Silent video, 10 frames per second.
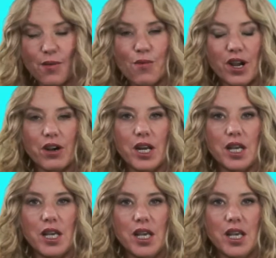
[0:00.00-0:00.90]
I'm
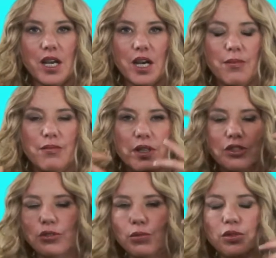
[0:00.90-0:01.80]
wearing,
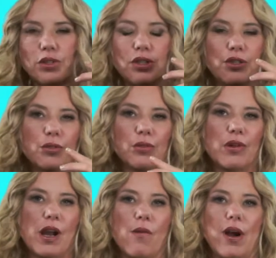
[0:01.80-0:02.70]
most of the
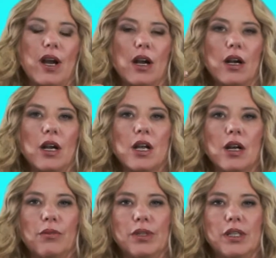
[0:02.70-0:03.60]
jewelry I wear.
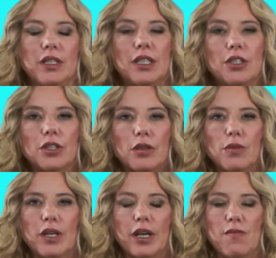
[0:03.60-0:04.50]
We teach the
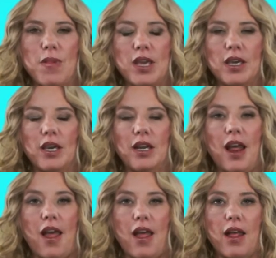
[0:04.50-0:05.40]
community how to make it,
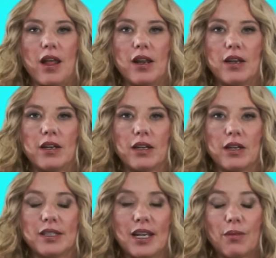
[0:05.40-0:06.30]
and
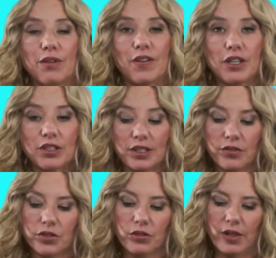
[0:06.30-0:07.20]
that's how we fund
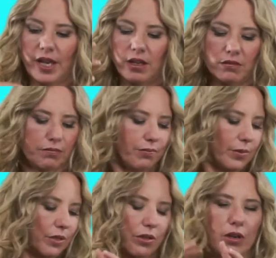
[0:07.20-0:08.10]
ourselves. So like
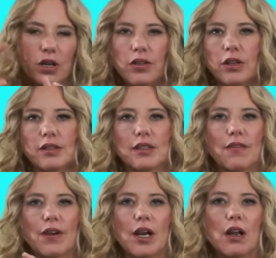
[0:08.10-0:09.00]
between all the
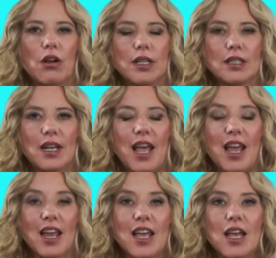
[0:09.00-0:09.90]
stuff I got on
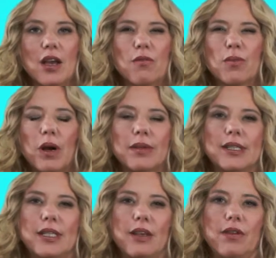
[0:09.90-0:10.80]
today, we're probably
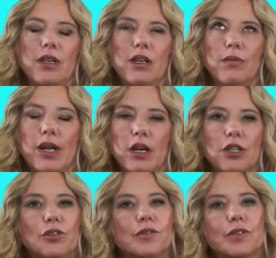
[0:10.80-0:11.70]
saving about
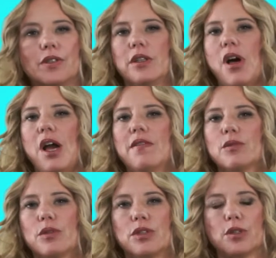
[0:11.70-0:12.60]
150 lives
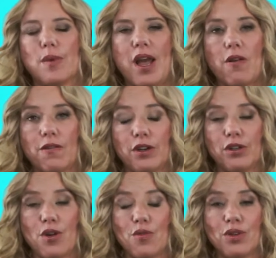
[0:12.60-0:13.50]
with just my outfit
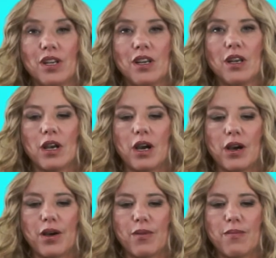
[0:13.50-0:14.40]
alone.
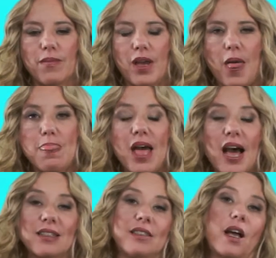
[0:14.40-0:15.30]
And
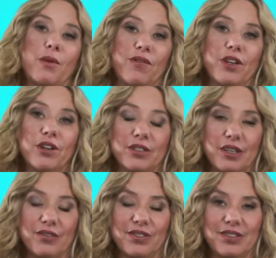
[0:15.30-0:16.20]
that's how we fund
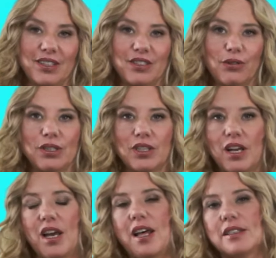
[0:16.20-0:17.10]
ourselves. And so
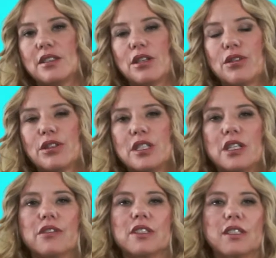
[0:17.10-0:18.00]
that's the third
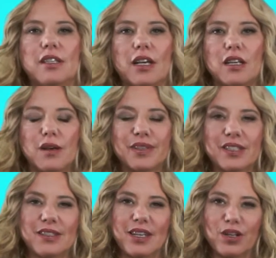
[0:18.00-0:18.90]
tier, is this economic
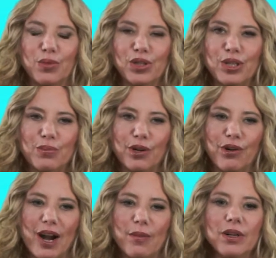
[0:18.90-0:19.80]
sustainability
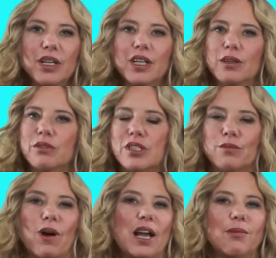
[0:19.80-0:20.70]
program, which is
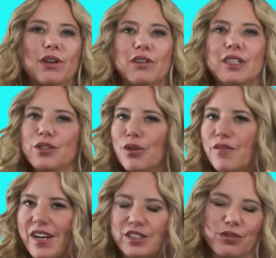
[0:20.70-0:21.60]
why we're at New York
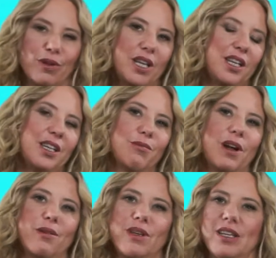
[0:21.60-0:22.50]
Fashion Week and
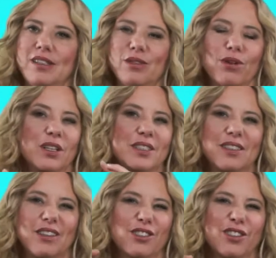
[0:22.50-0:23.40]
why we do all these
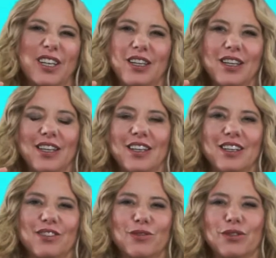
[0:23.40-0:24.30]
other like
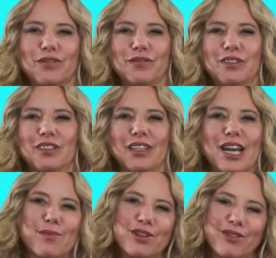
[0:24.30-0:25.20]
sort of
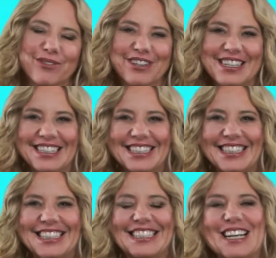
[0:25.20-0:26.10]

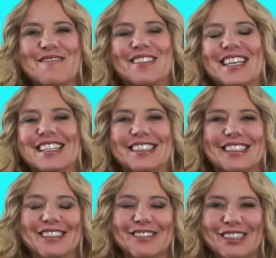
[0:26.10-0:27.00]
glamour-oriented type things
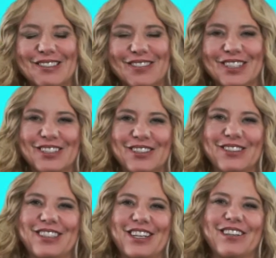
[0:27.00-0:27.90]
that don't seem as
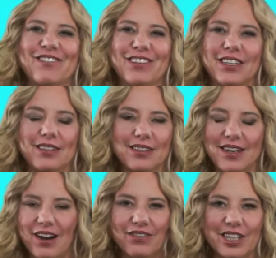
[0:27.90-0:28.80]
associated with an
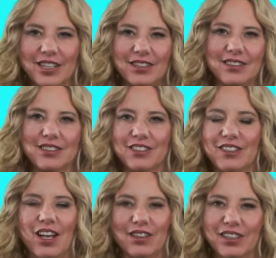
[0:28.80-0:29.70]
African
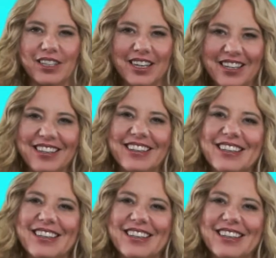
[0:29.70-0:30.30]
health clinic.